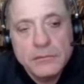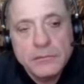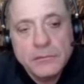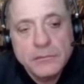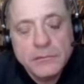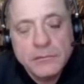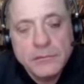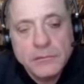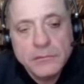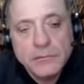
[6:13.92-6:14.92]

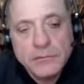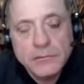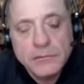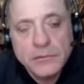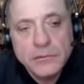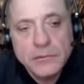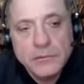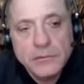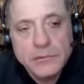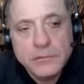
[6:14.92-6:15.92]

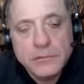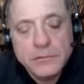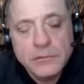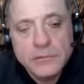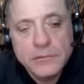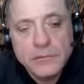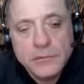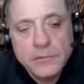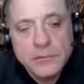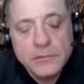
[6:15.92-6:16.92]

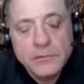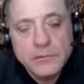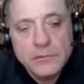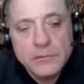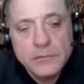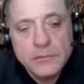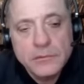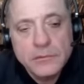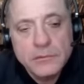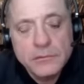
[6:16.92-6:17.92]

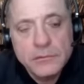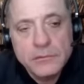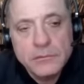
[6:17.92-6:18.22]
The person shown says nothing.